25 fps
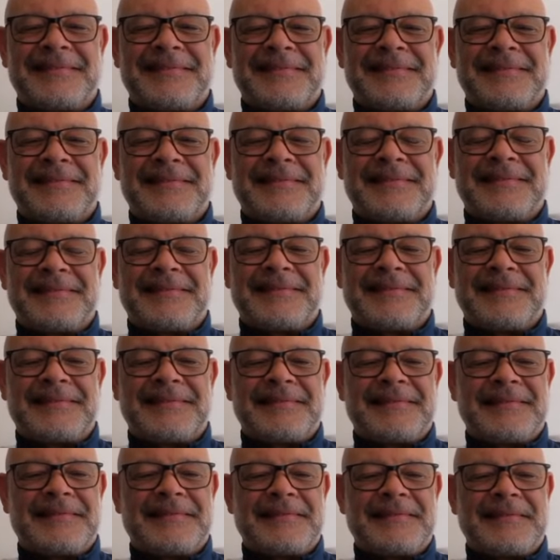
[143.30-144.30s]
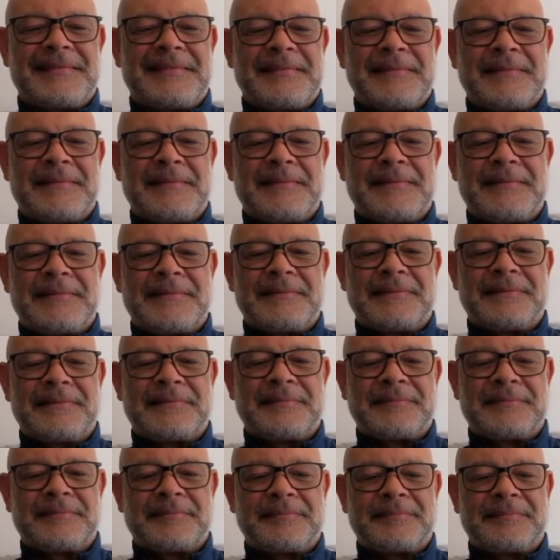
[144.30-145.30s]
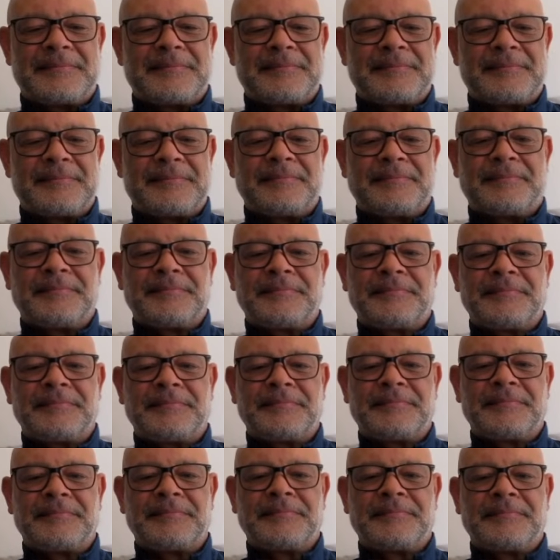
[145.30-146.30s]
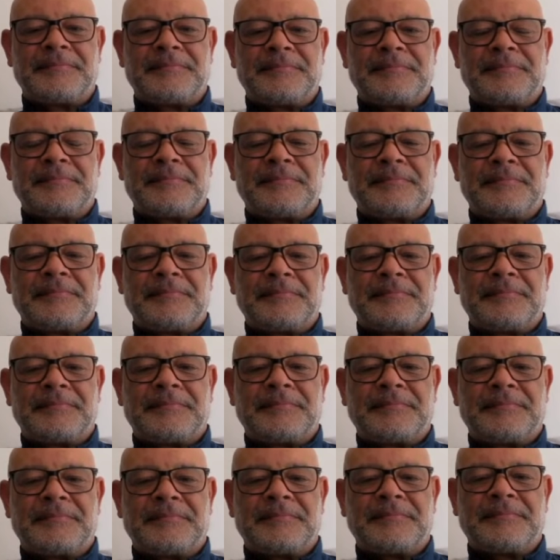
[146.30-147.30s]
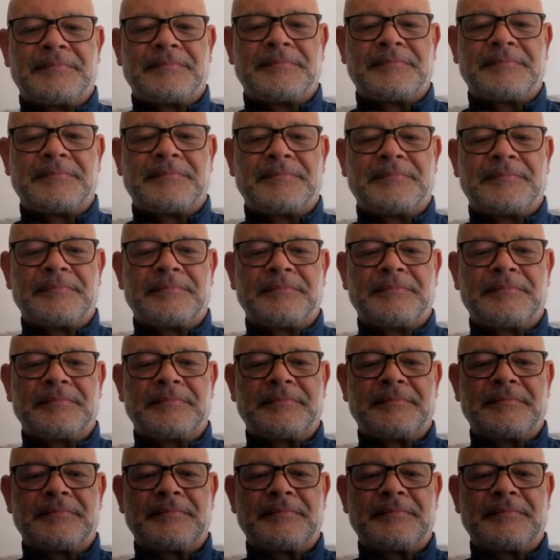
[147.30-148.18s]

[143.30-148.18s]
The person shown says nothing.